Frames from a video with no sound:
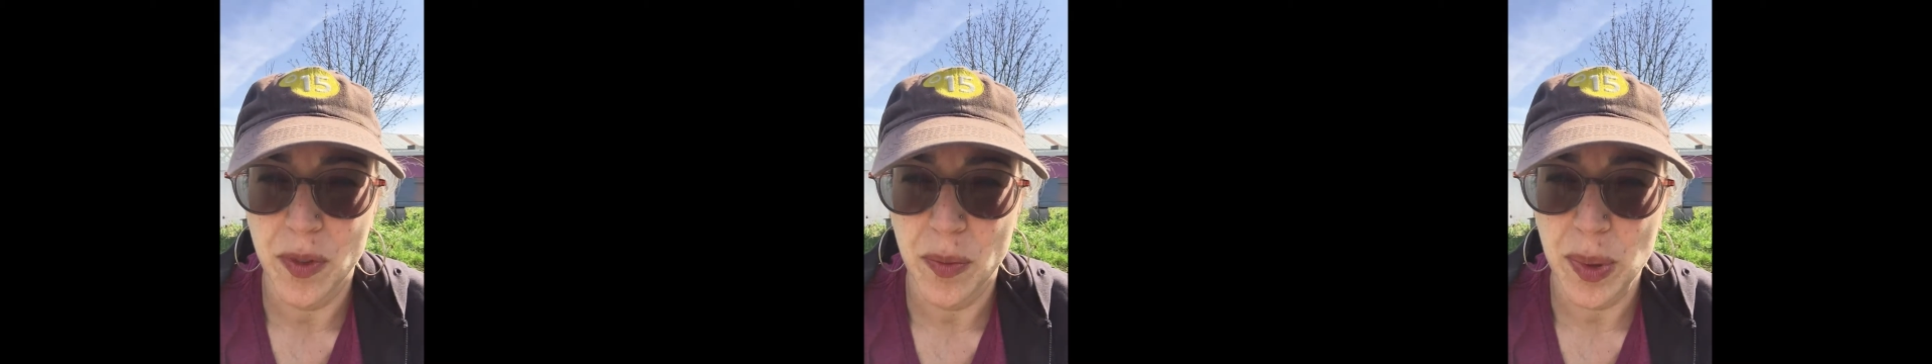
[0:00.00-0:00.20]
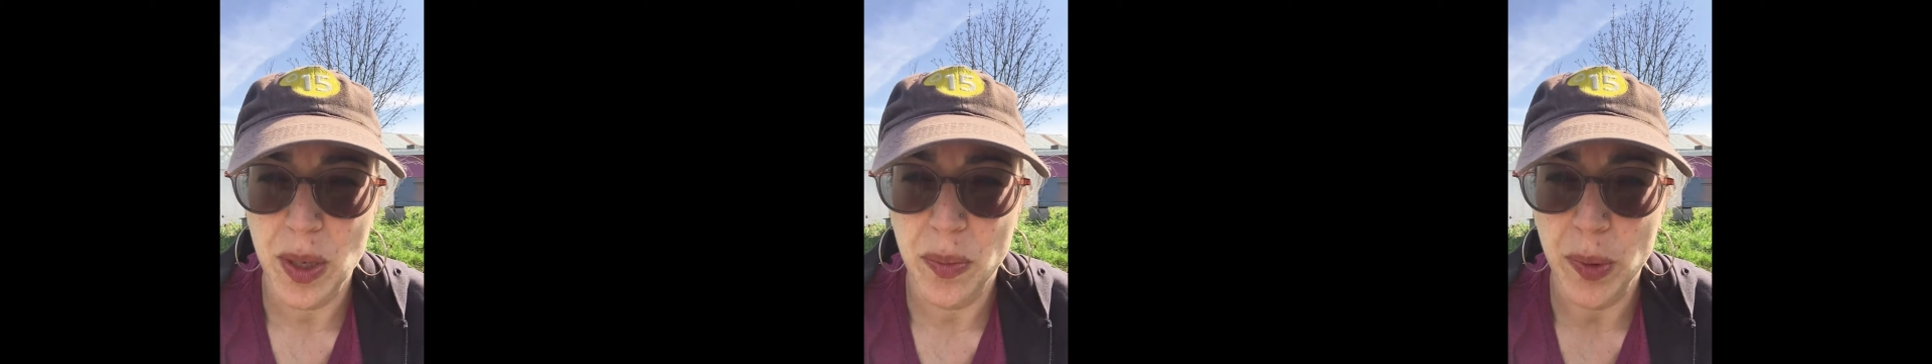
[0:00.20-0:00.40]

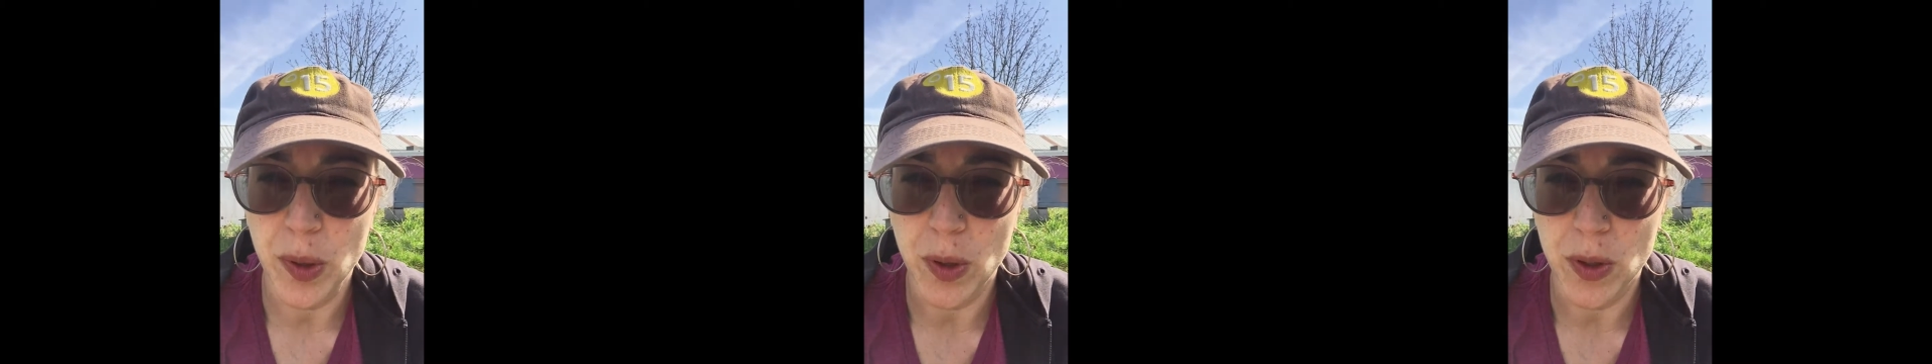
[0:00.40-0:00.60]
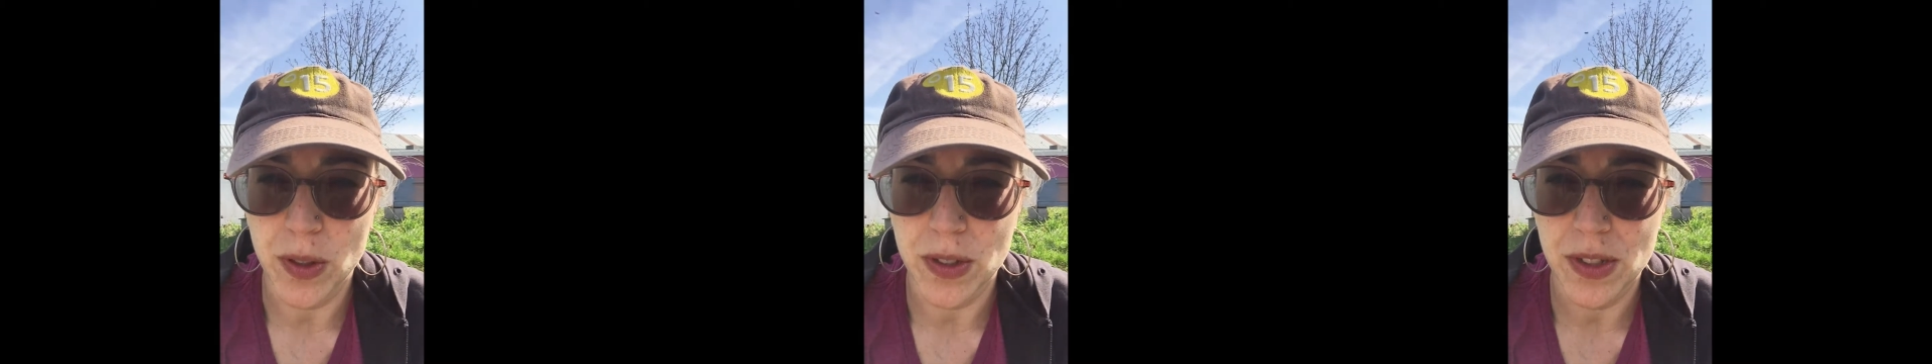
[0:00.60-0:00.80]

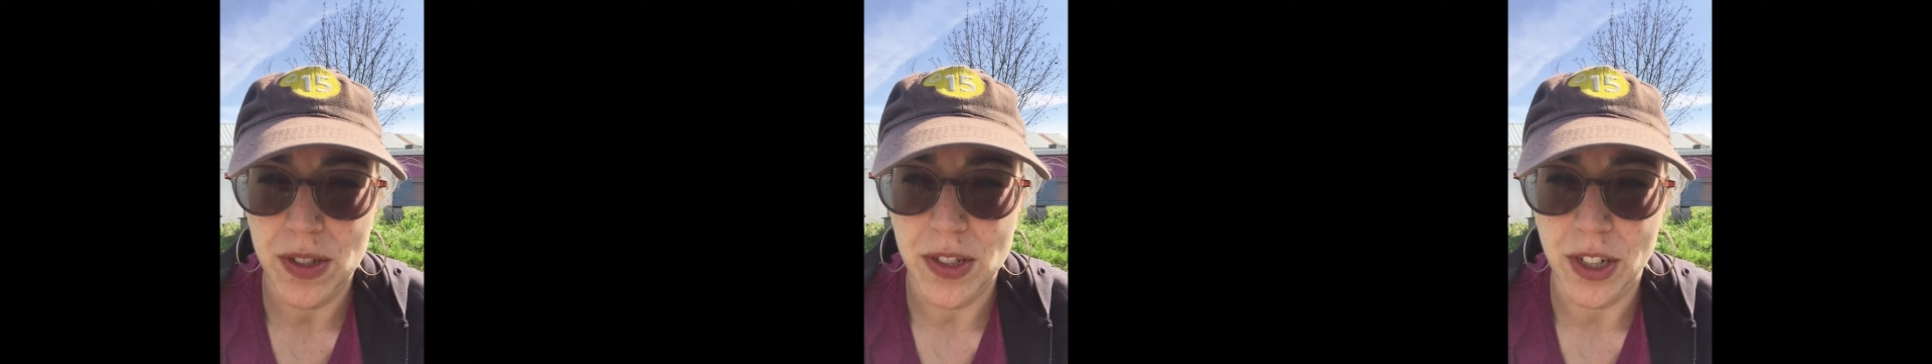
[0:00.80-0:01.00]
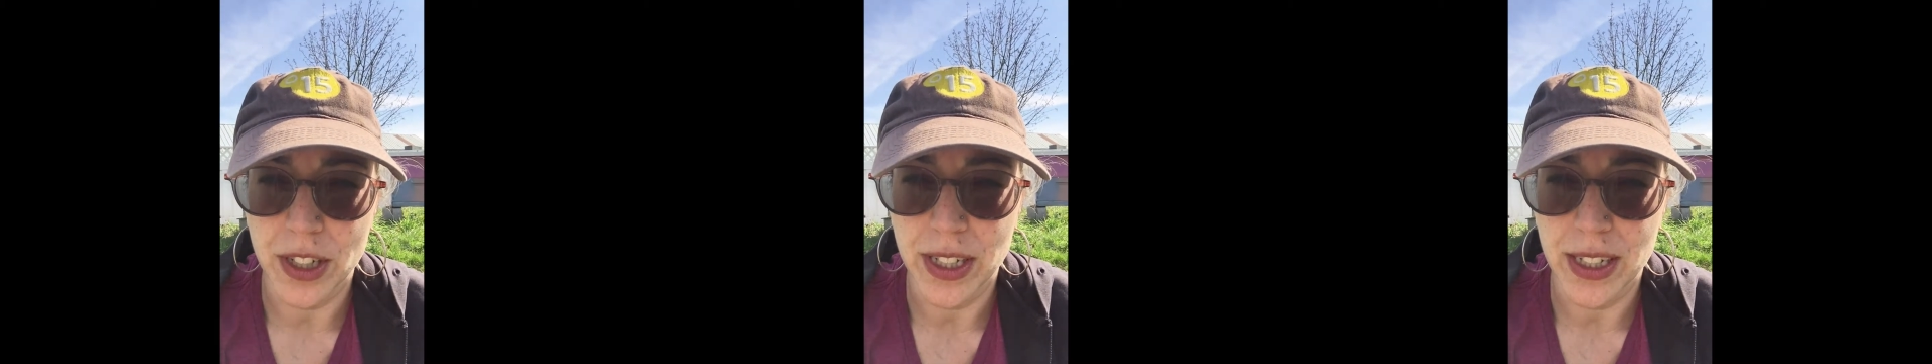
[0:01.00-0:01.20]
people
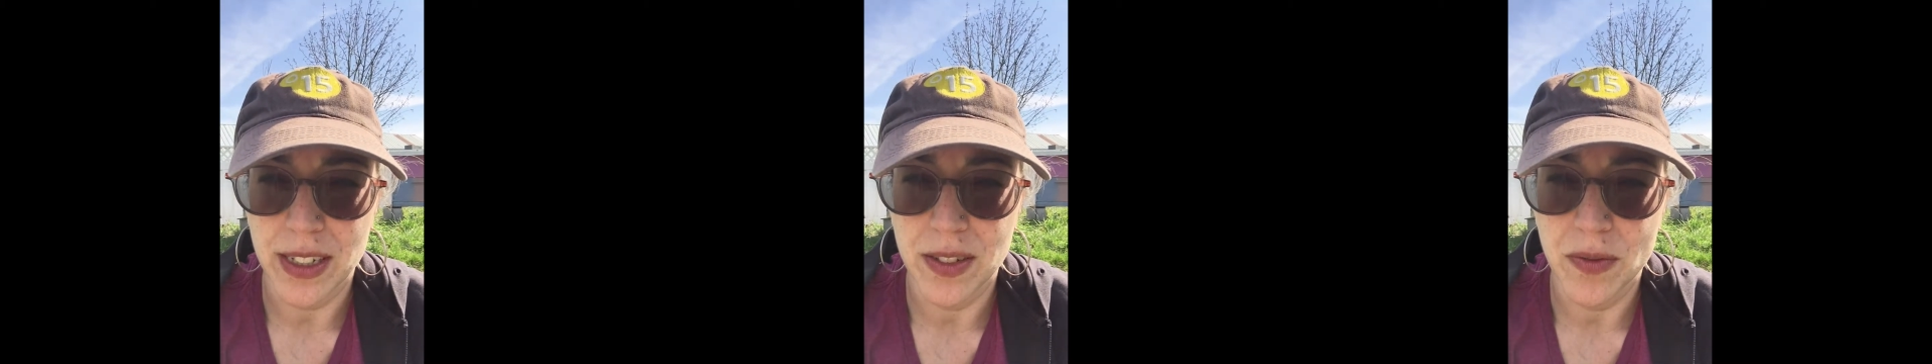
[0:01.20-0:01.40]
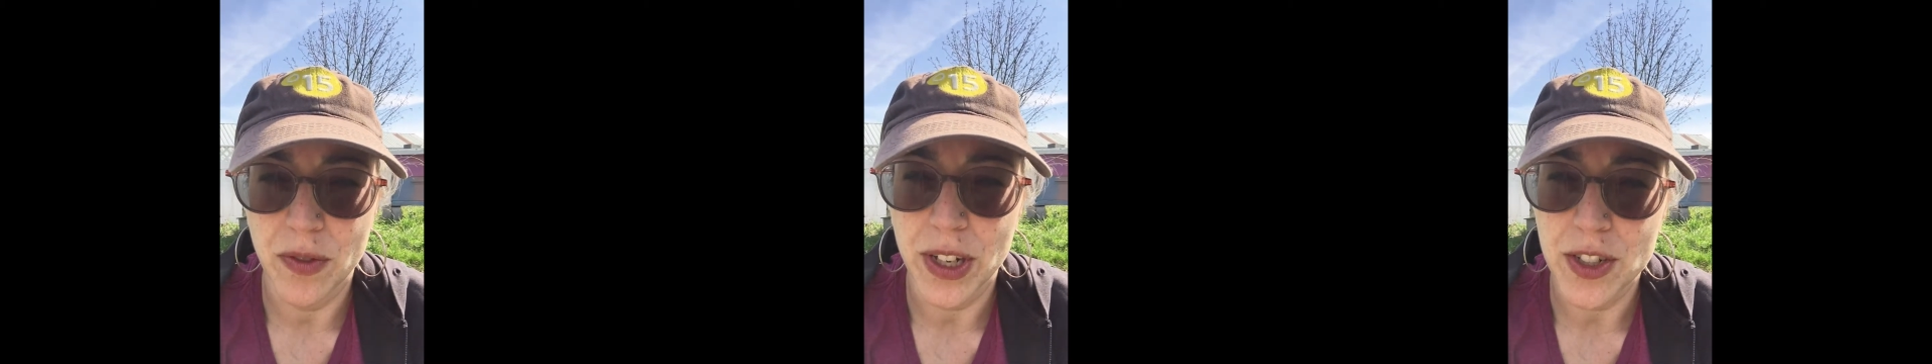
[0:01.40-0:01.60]
started
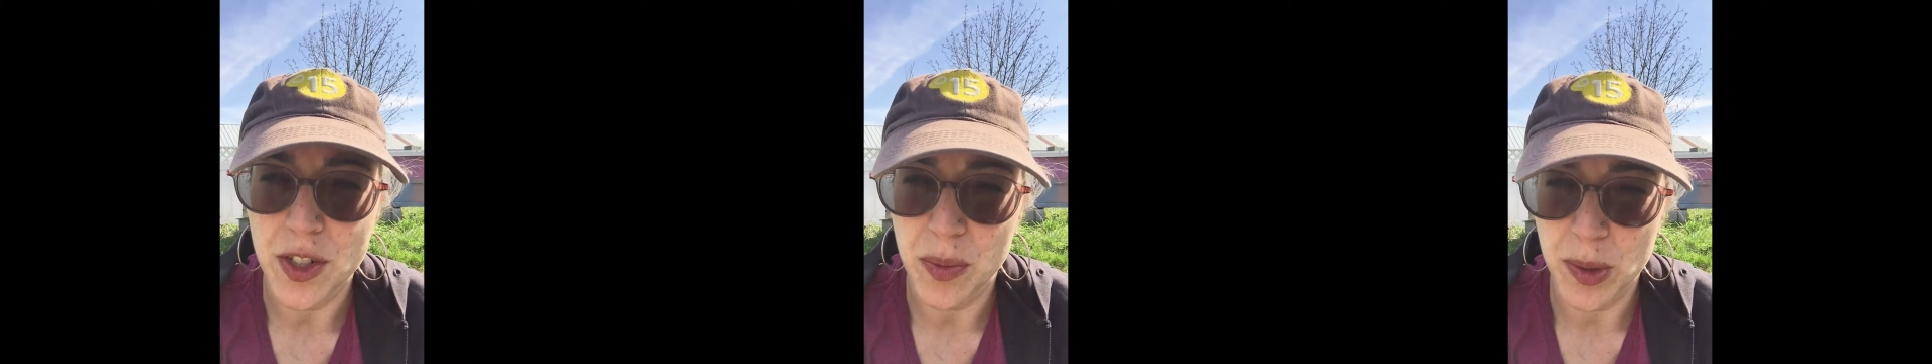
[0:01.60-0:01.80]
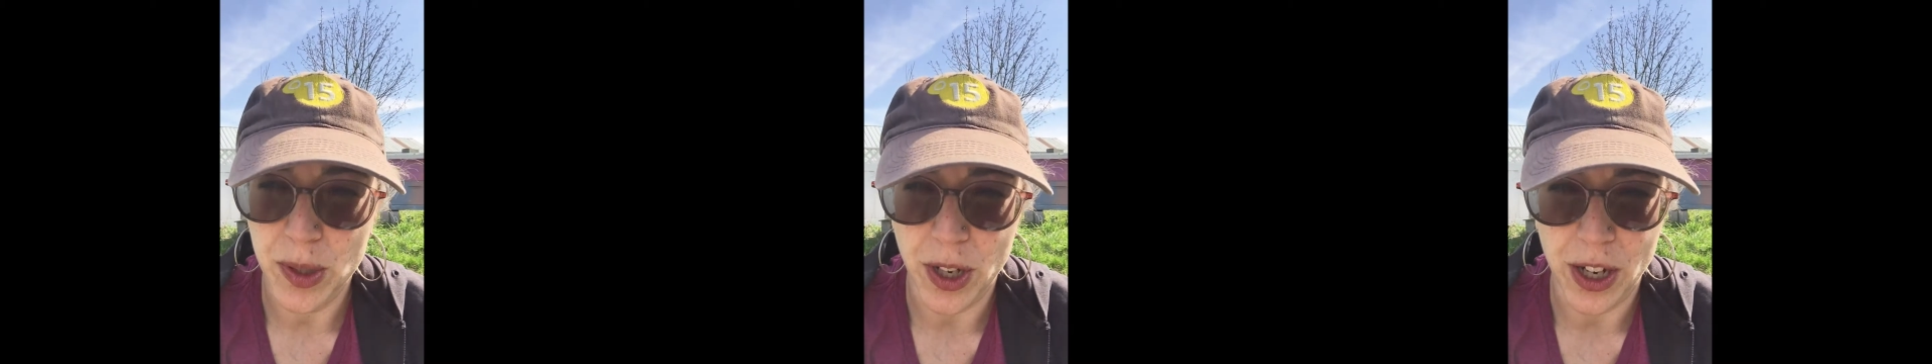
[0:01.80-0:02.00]

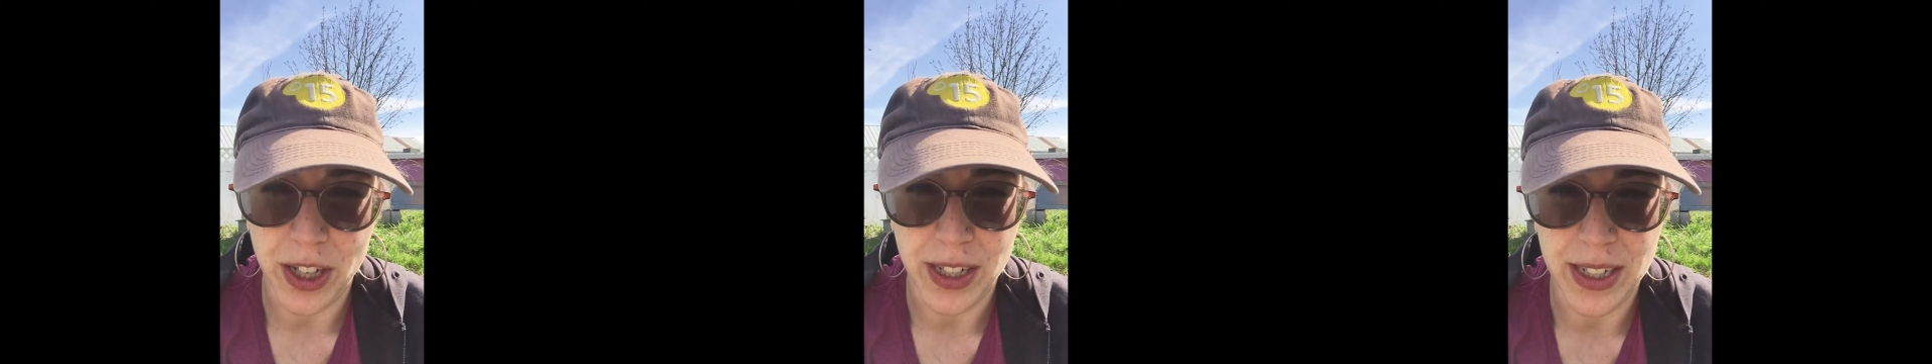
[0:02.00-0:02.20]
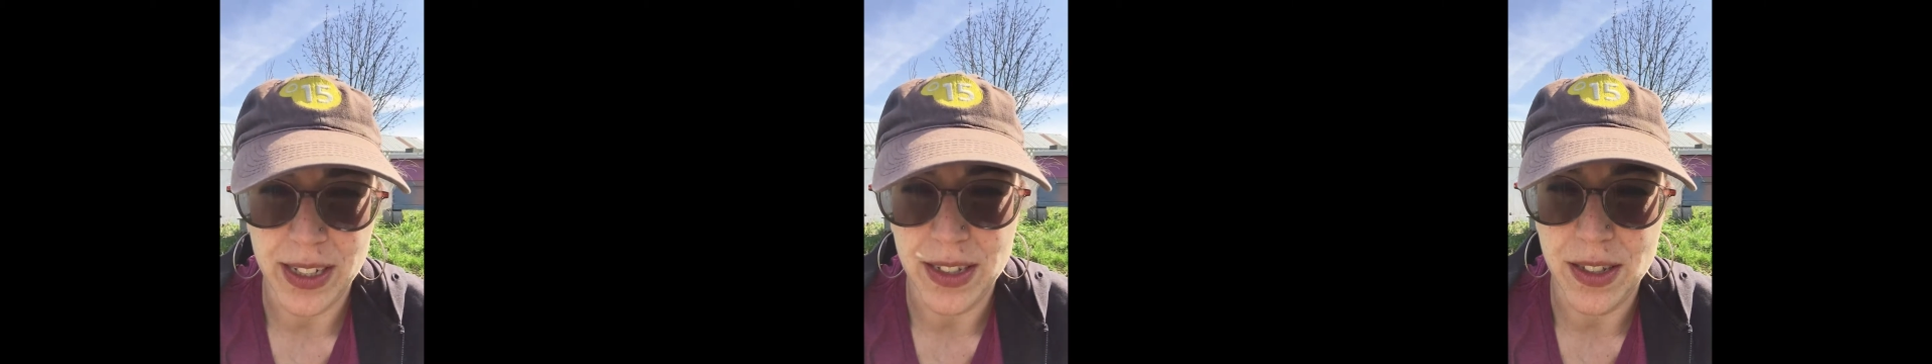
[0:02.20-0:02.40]
vegetable
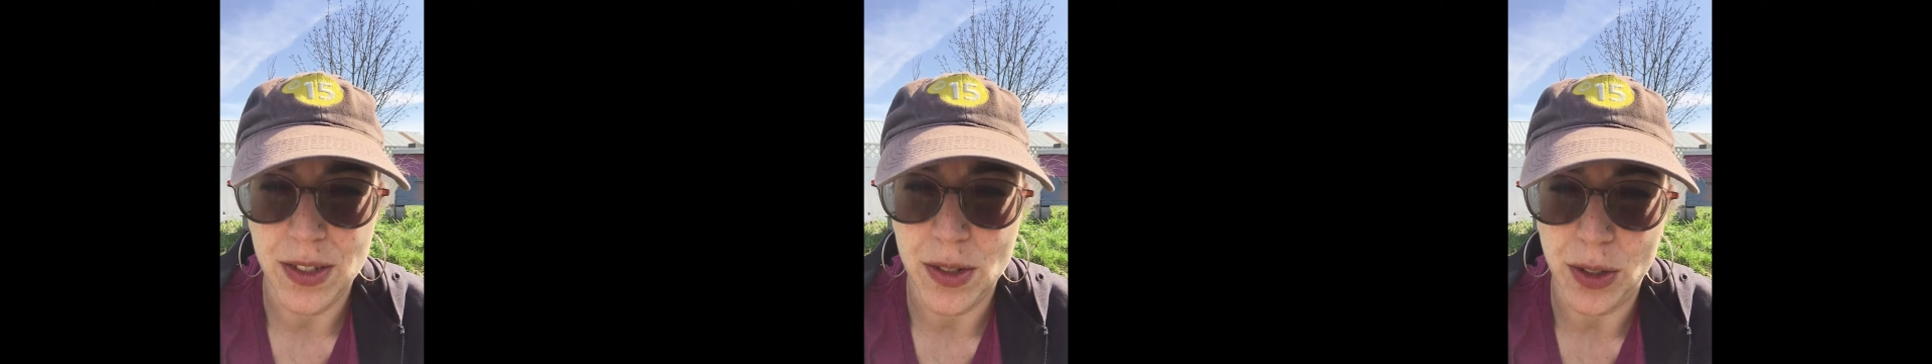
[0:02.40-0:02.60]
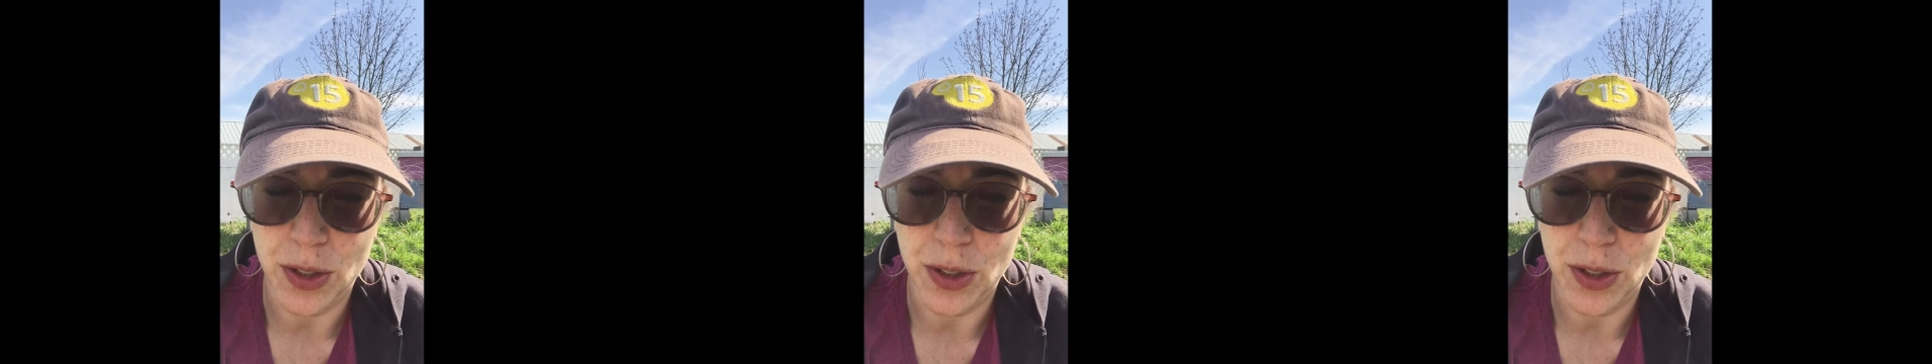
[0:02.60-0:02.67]
gardens,